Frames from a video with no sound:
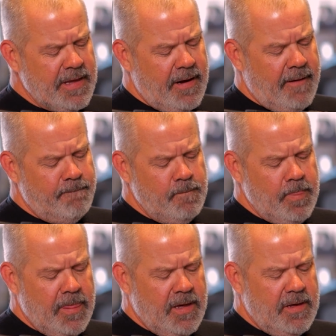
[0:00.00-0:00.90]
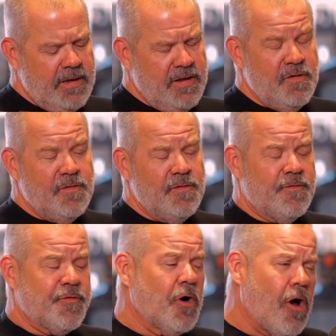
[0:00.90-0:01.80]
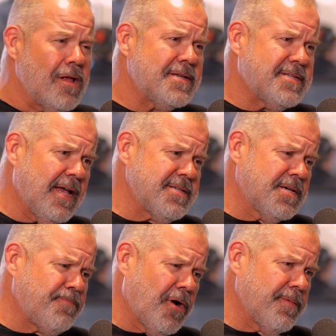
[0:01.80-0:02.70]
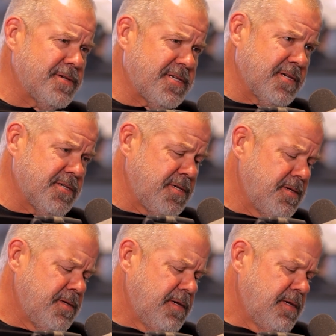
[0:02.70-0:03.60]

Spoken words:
for all intents and purposes,